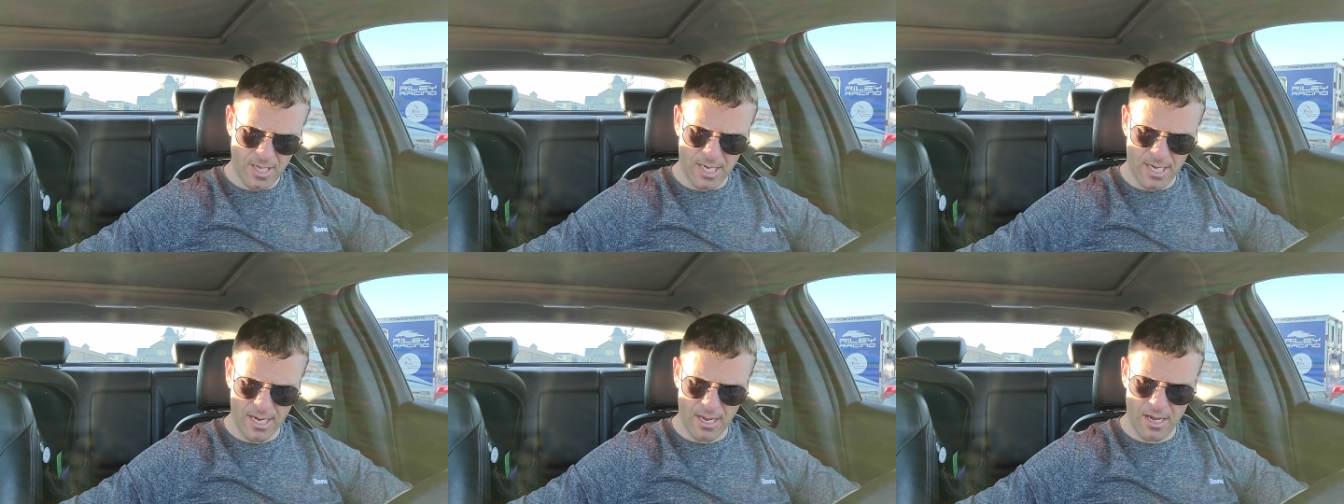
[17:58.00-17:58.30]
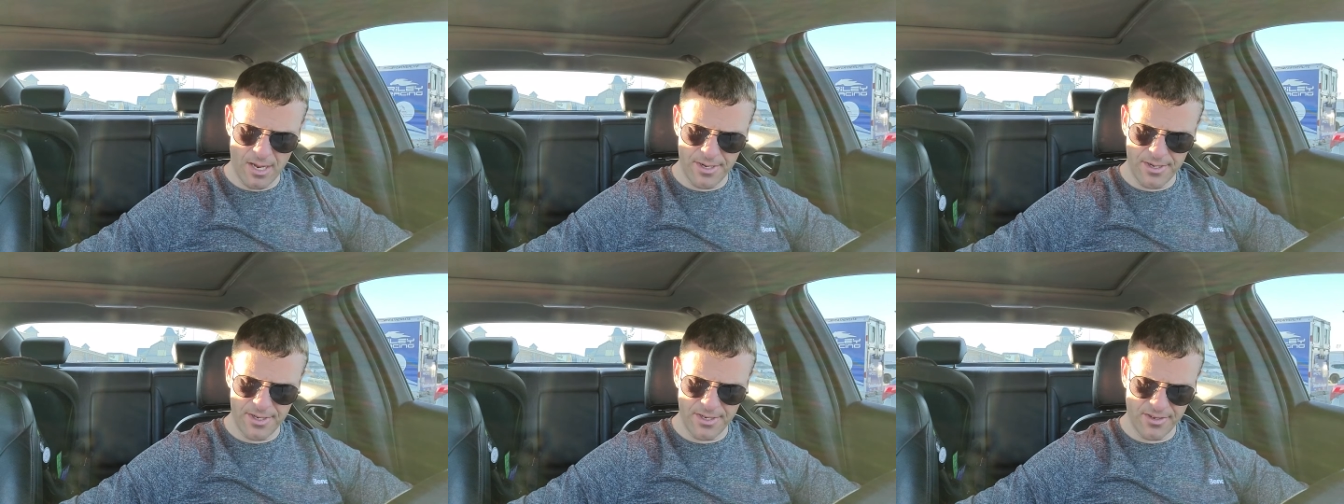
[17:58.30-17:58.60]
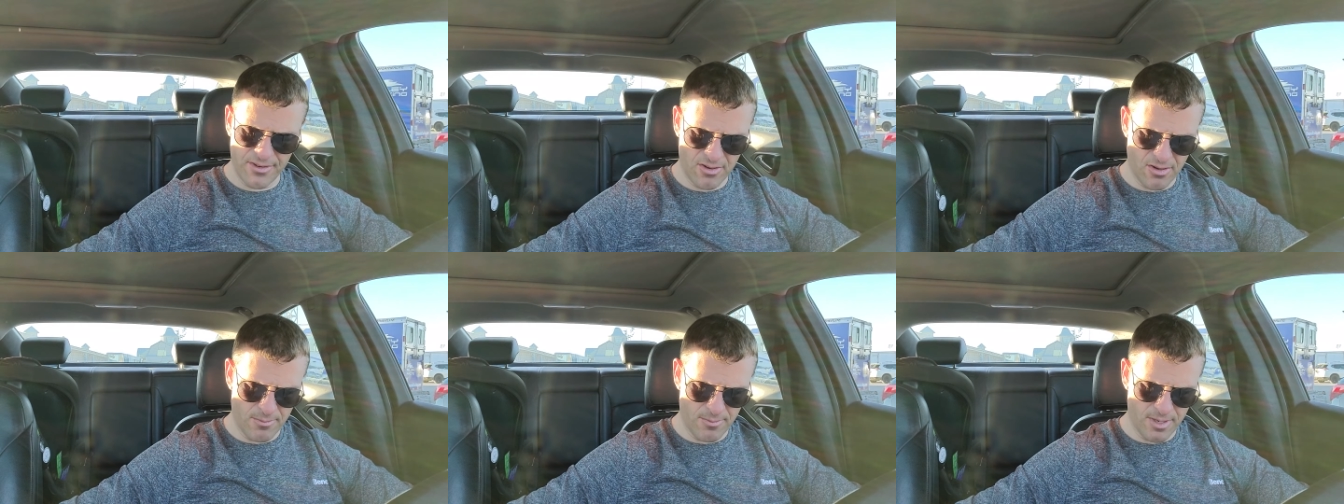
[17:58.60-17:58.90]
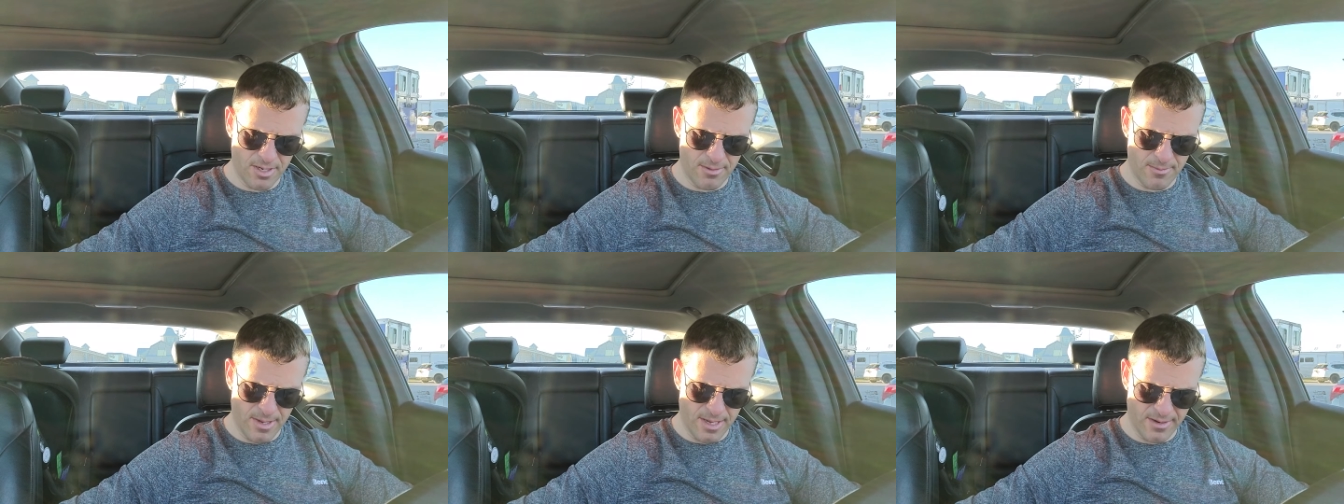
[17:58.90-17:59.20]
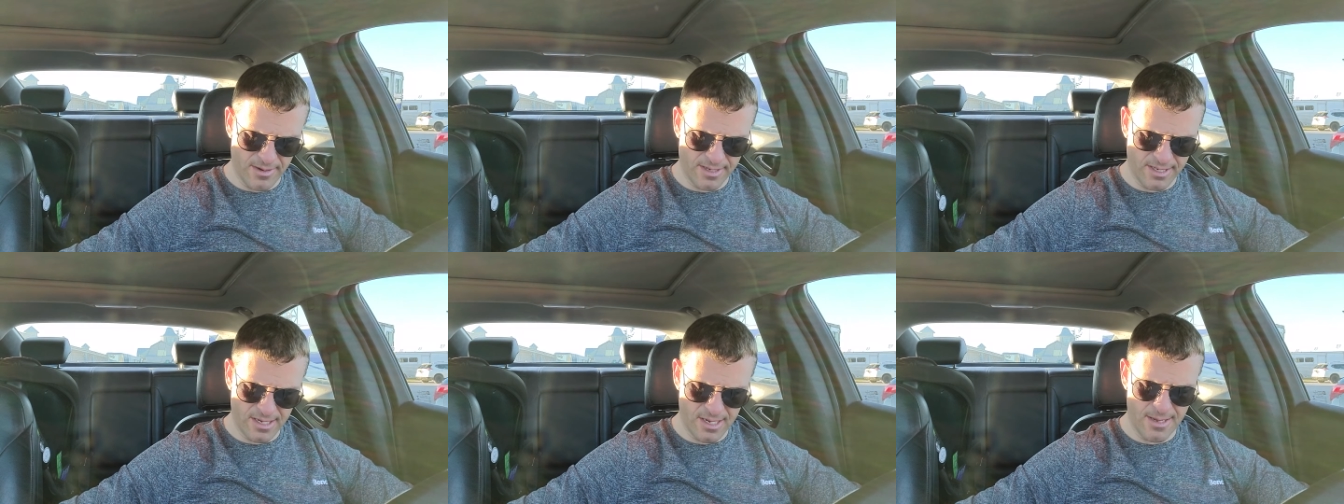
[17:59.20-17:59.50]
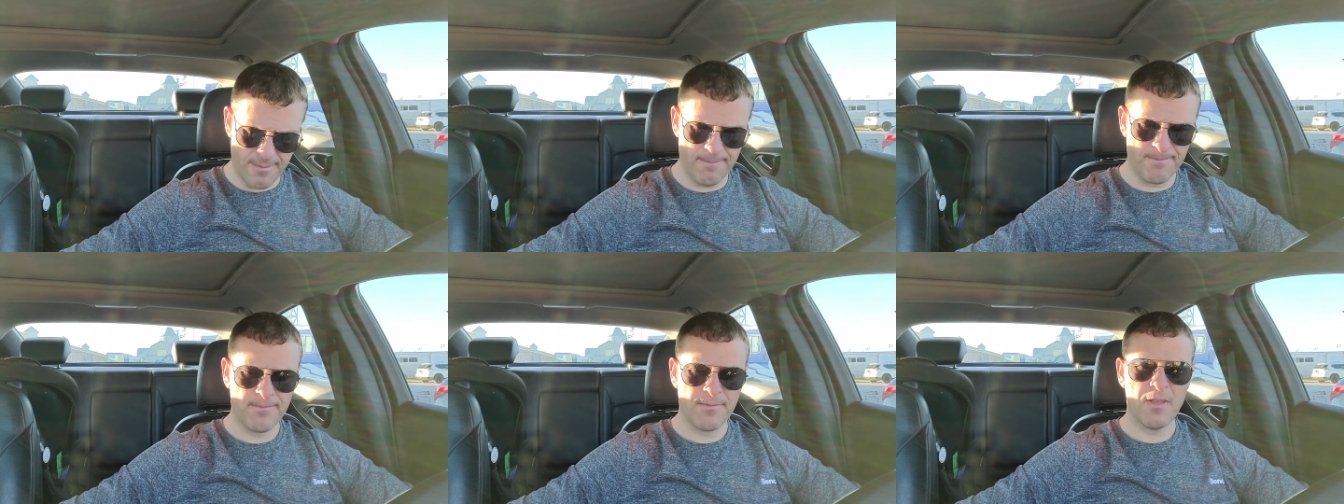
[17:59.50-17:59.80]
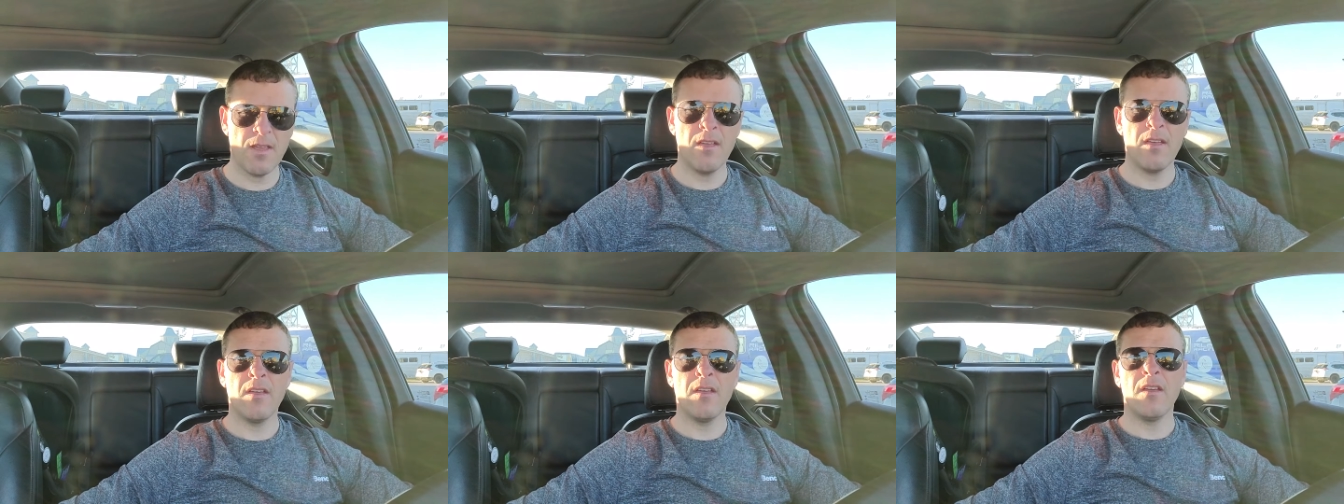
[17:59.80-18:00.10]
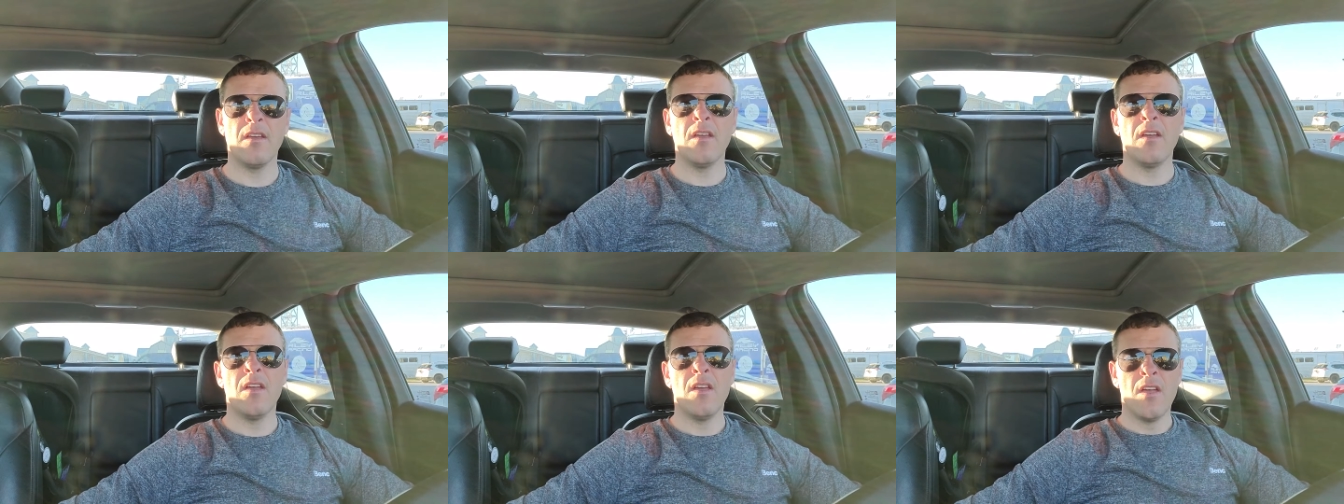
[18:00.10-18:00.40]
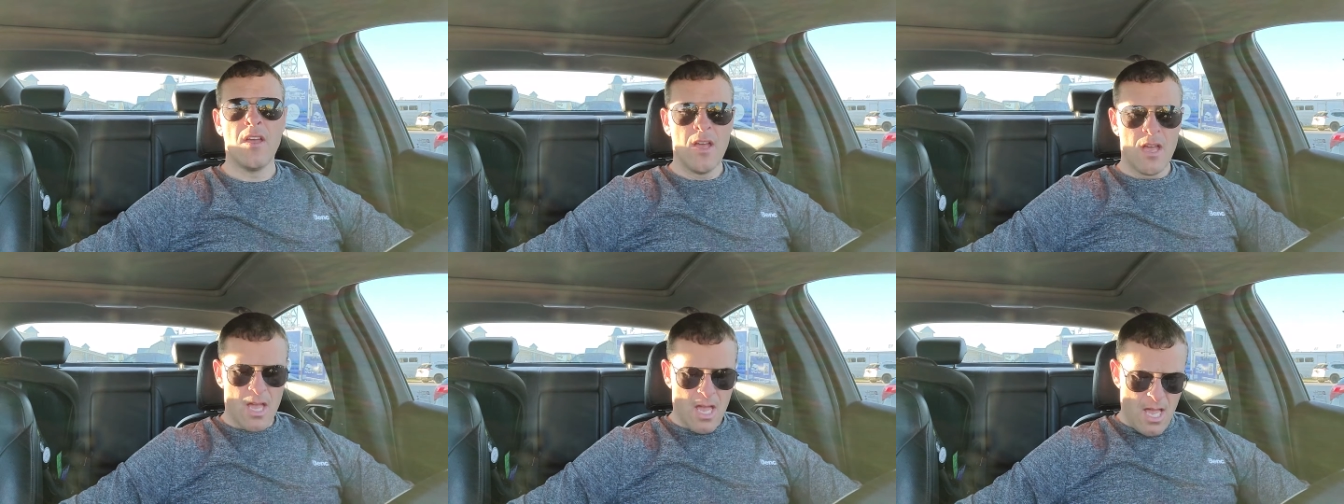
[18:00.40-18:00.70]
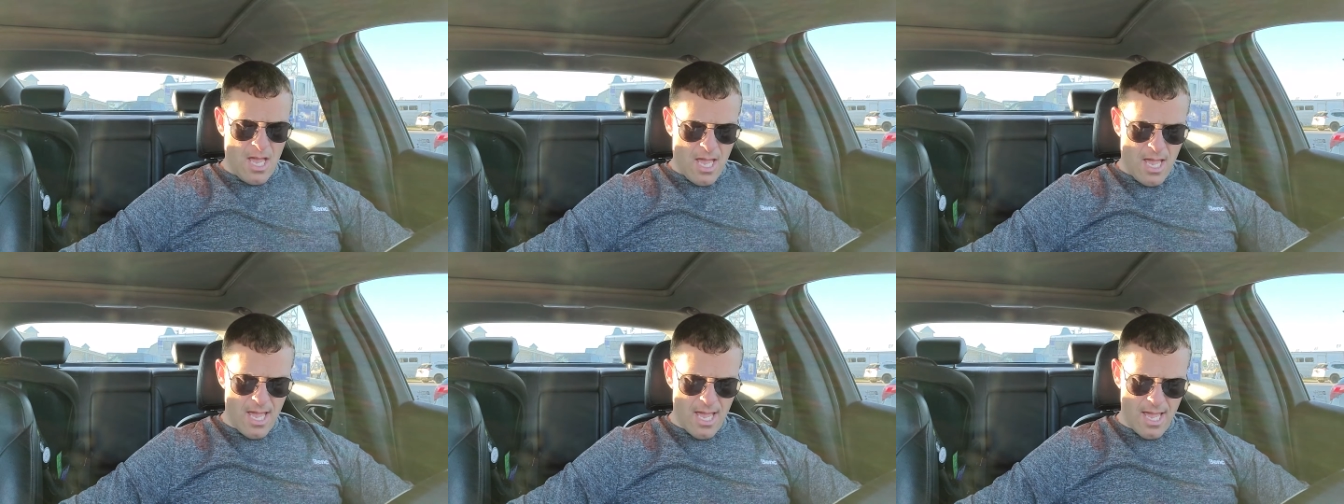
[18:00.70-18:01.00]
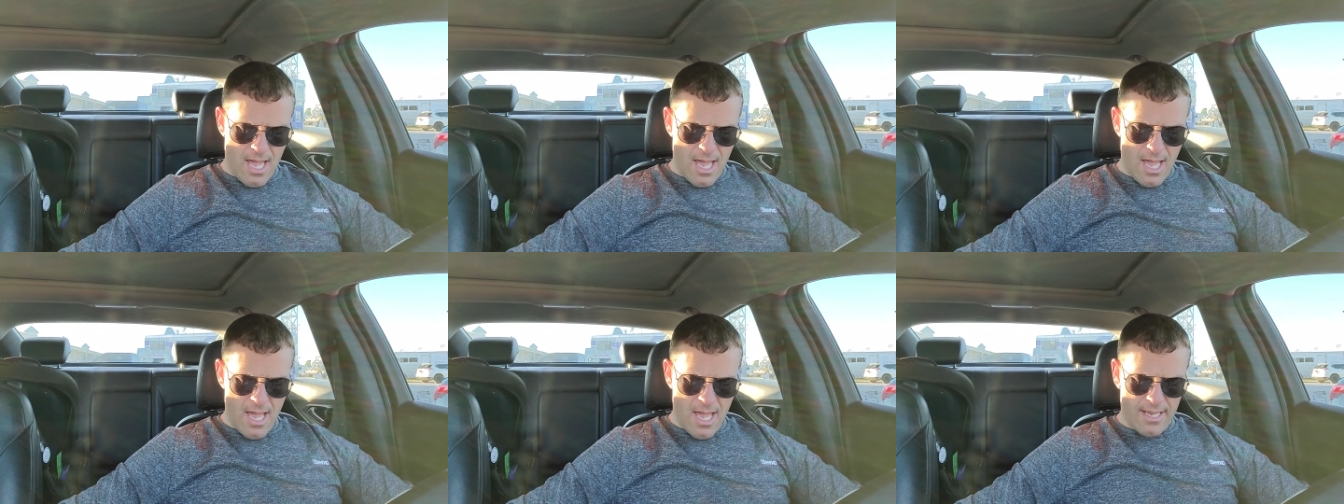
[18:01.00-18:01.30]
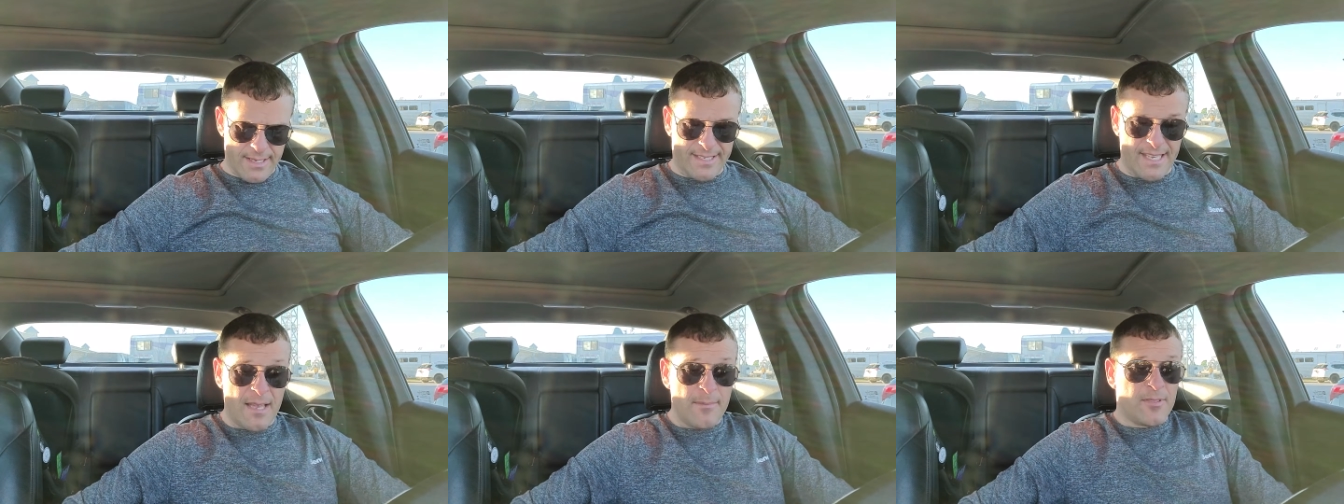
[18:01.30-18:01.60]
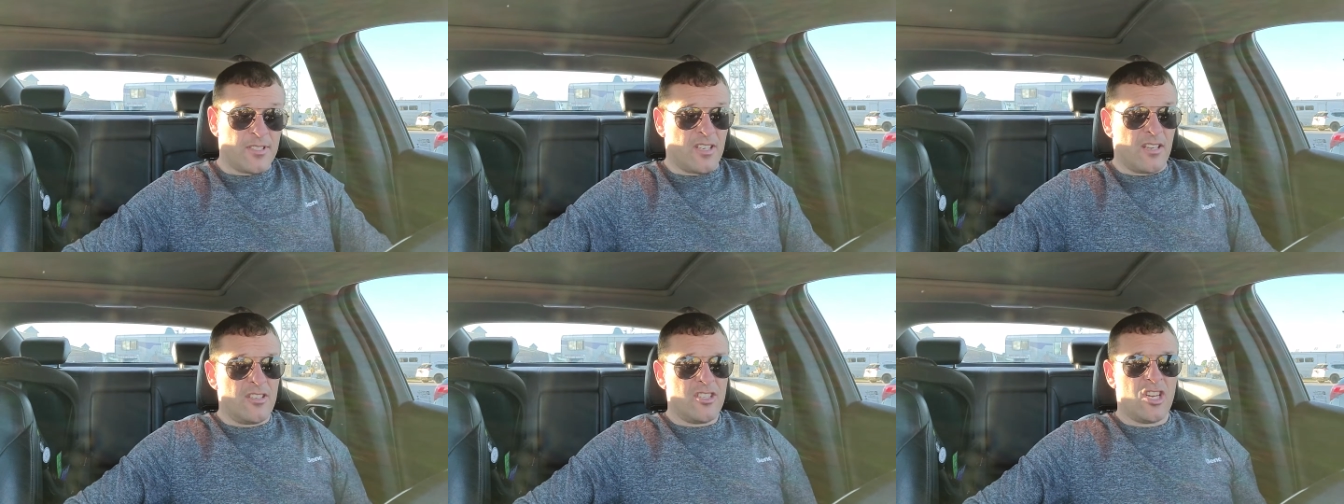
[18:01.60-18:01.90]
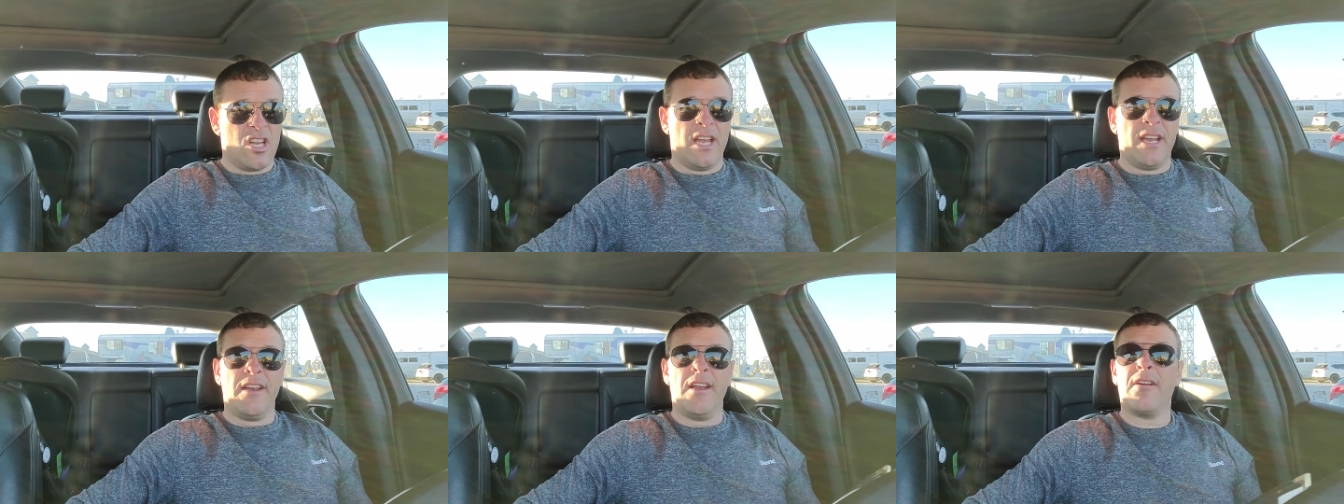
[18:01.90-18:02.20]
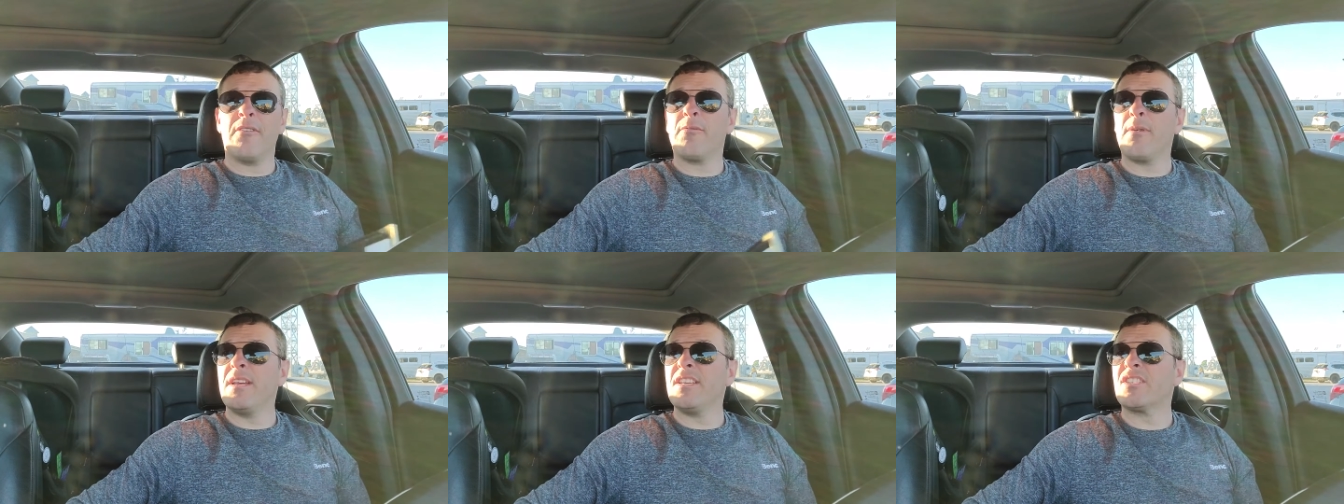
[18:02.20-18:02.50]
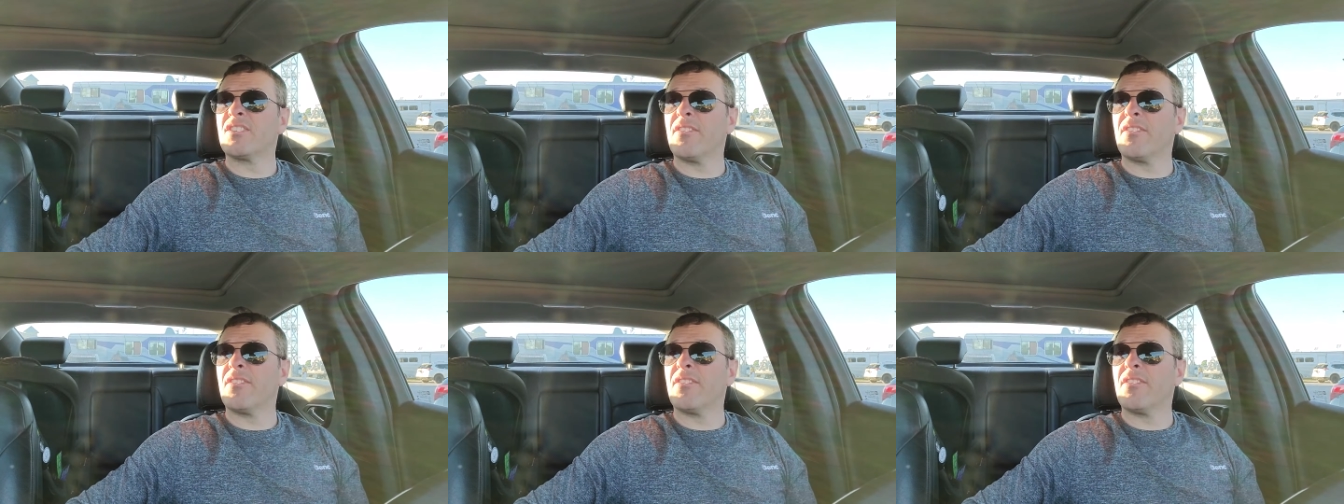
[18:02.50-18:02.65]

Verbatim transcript: an undetermined amount of time. Uh, Zeb Sunshine raced